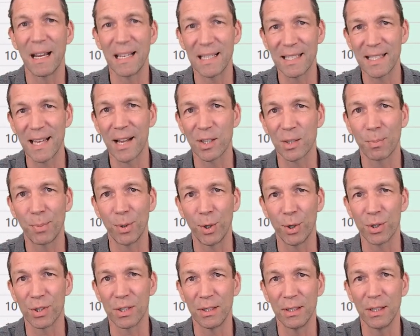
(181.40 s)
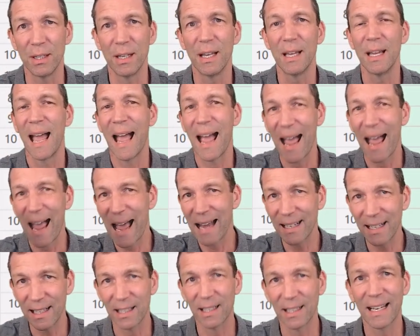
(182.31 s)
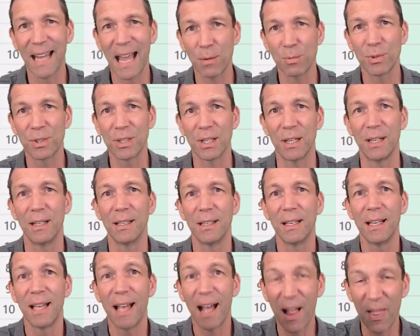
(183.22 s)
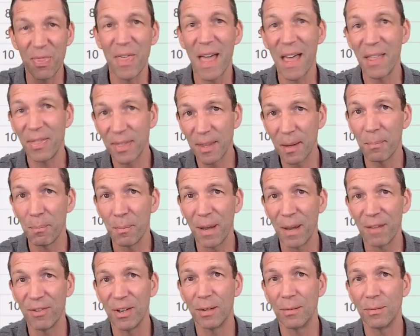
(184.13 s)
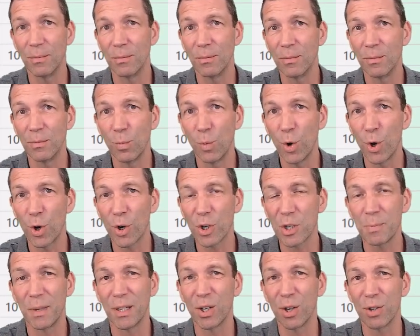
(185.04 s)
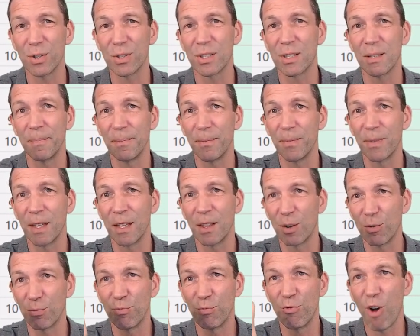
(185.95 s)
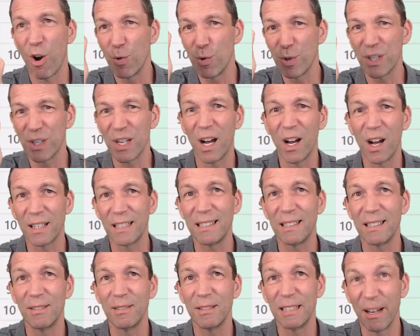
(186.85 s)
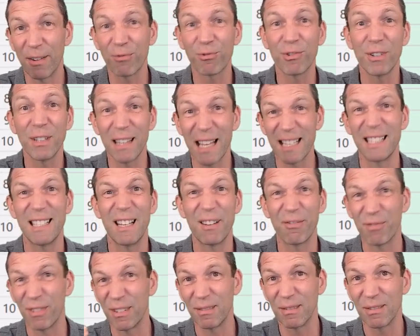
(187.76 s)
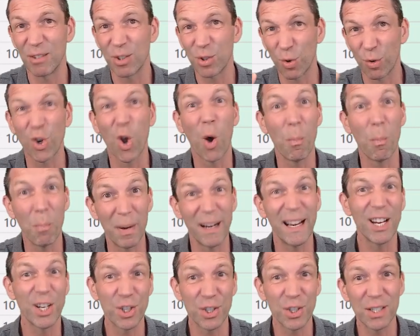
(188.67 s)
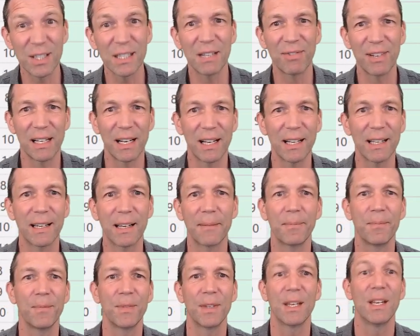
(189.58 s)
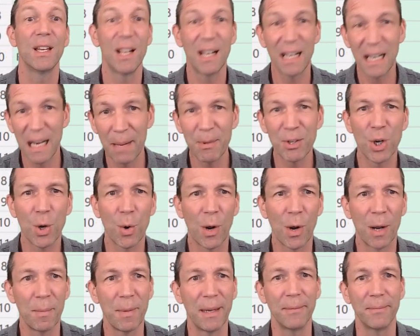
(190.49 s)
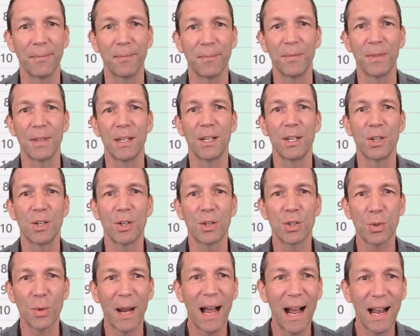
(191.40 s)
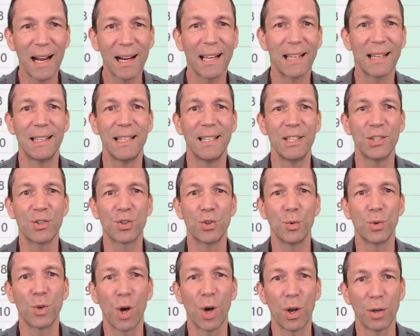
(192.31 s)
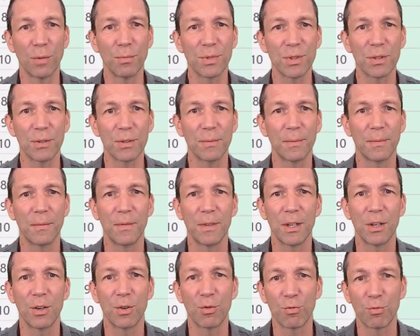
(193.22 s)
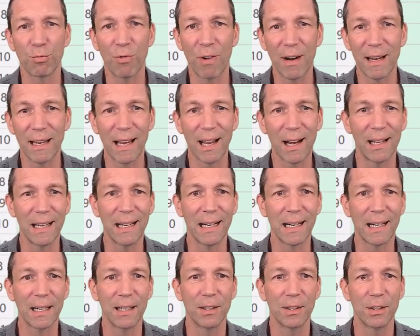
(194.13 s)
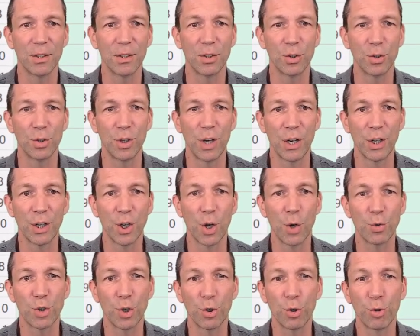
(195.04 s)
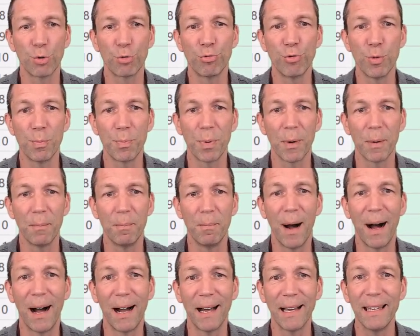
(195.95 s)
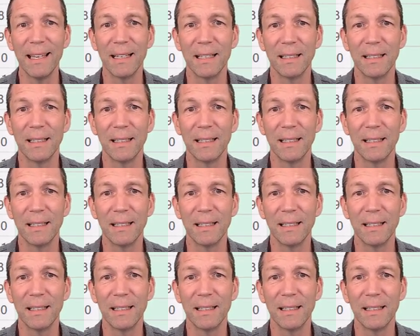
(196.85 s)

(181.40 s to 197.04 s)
salesperson, add a little counter, and then the pivot works because the rows are different. There's different sort of combinations, if you like. Let me show you what I mean. So I highlight these two columns, right click and go to group by.